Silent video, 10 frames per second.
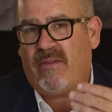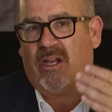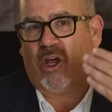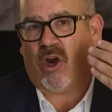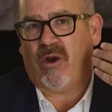the
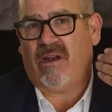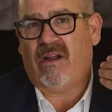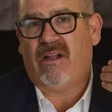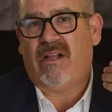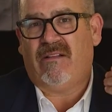longer it
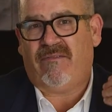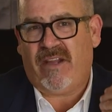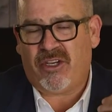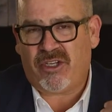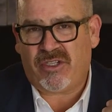
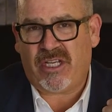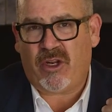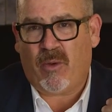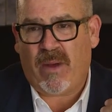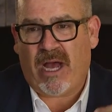finishes in
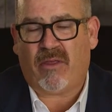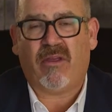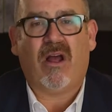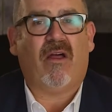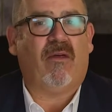your mouth,